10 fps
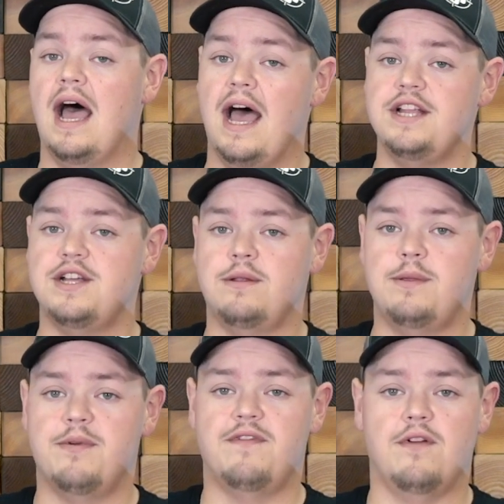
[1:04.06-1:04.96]
I
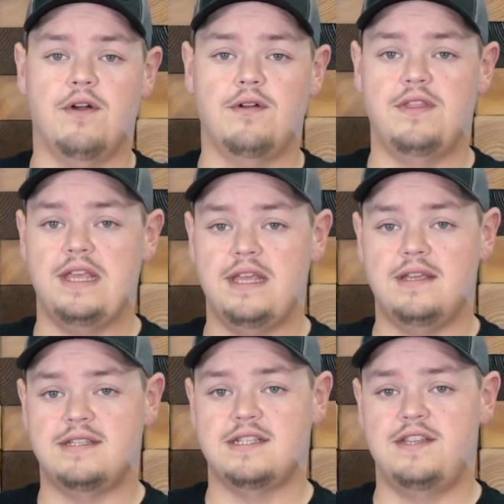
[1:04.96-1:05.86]
generally prefer
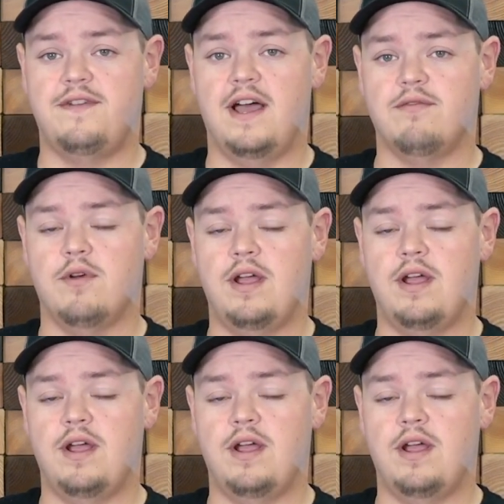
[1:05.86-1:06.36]
the 65